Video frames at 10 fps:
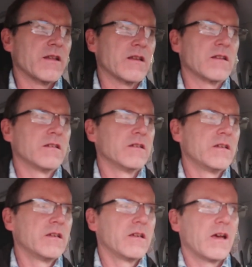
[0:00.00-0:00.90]

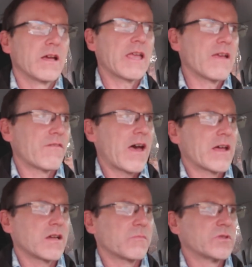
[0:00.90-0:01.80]
and I gave
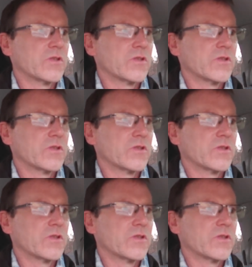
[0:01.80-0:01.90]
that up.